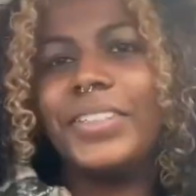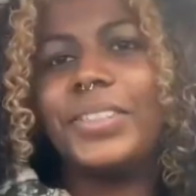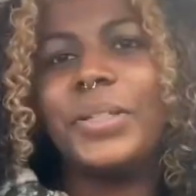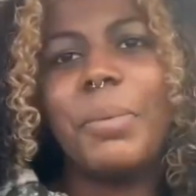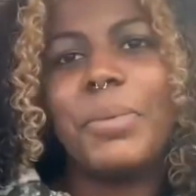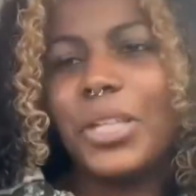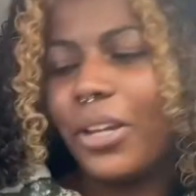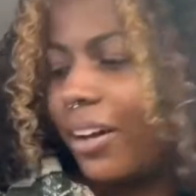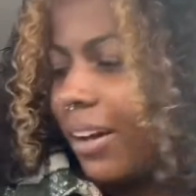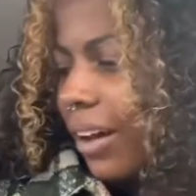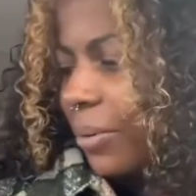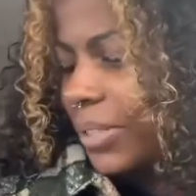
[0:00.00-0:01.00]
So let me tell y'all,
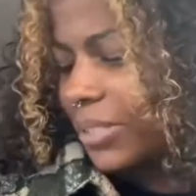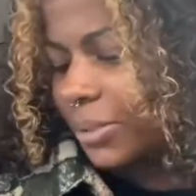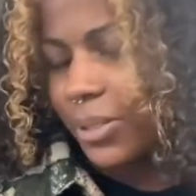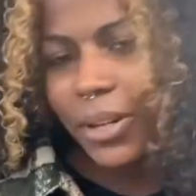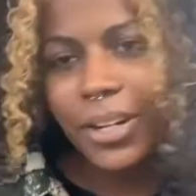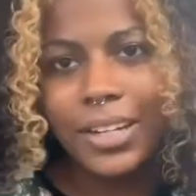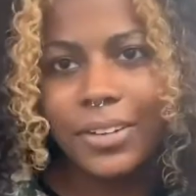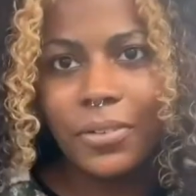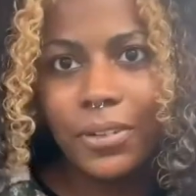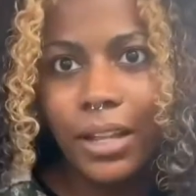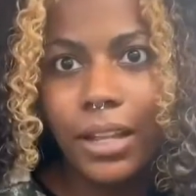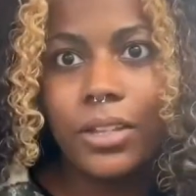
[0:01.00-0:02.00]
I went to Target
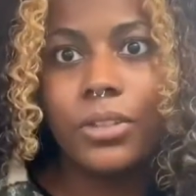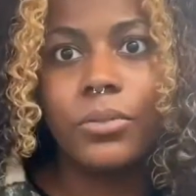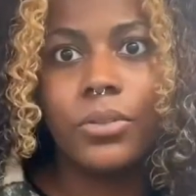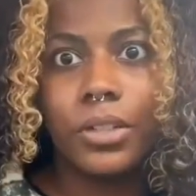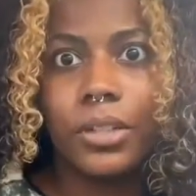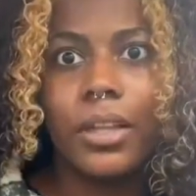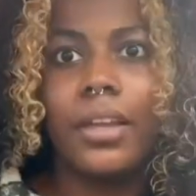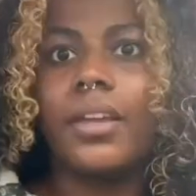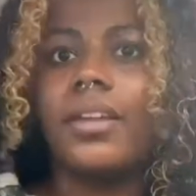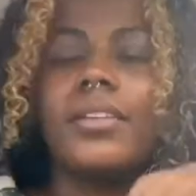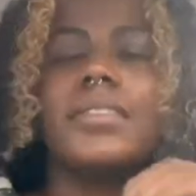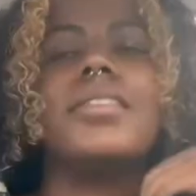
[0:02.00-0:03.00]
for like three
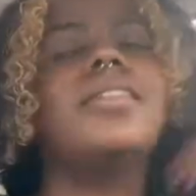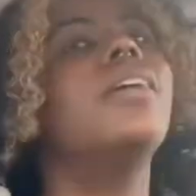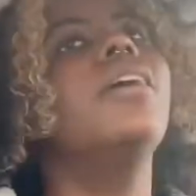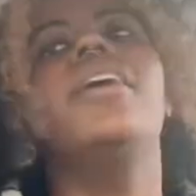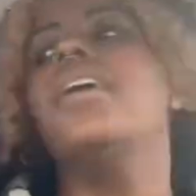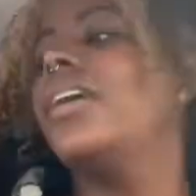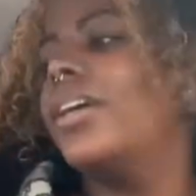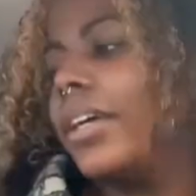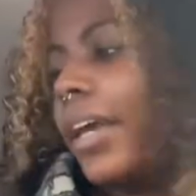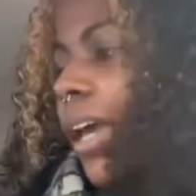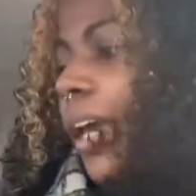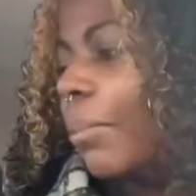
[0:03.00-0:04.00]
things
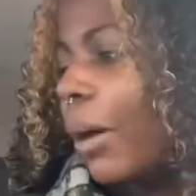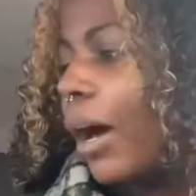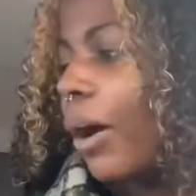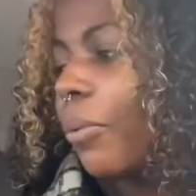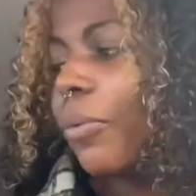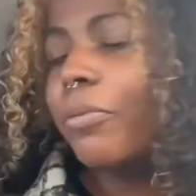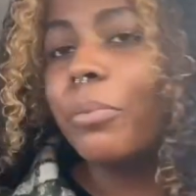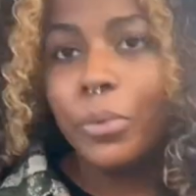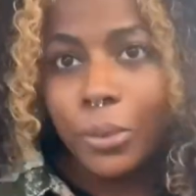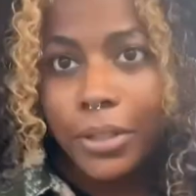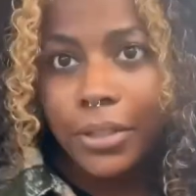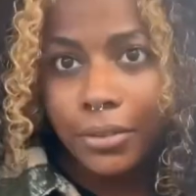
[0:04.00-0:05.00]
came out with
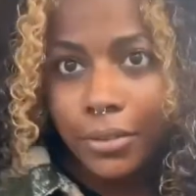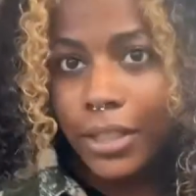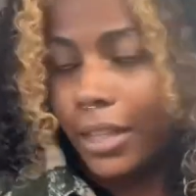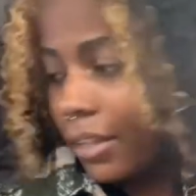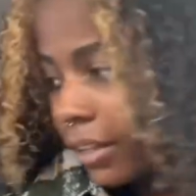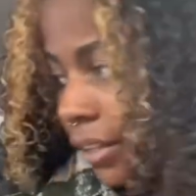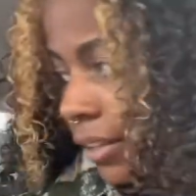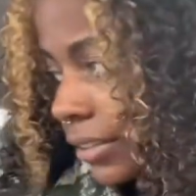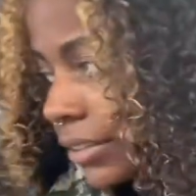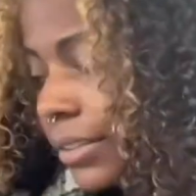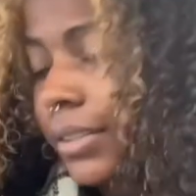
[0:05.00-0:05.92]
more than three things